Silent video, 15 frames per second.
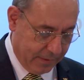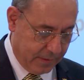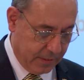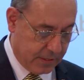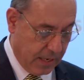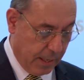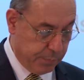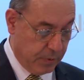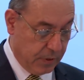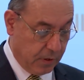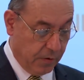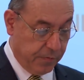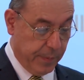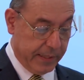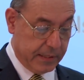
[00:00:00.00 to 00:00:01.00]
The
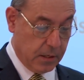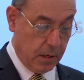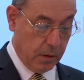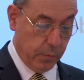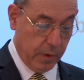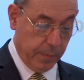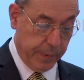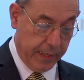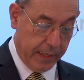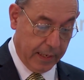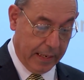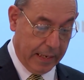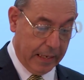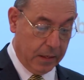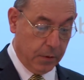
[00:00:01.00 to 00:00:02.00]
subject of my talk will be
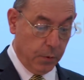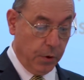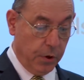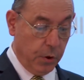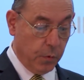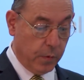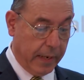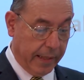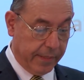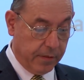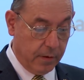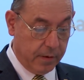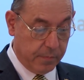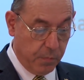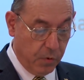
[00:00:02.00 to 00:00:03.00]
how new
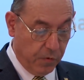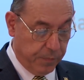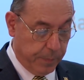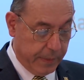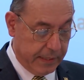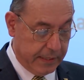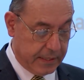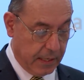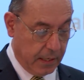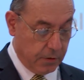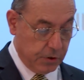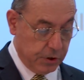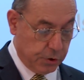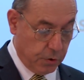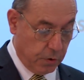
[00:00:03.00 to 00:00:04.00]
Catholic movements
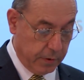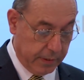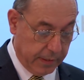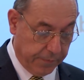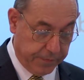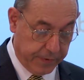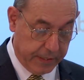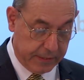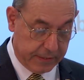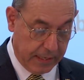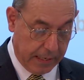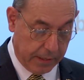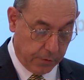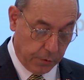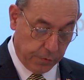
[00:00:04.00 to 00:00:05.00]
are restoring the
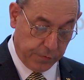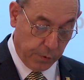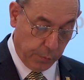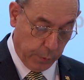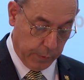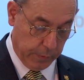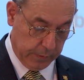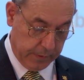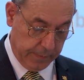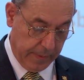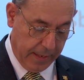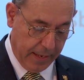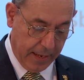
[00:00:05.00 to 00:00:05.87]
faith across the world.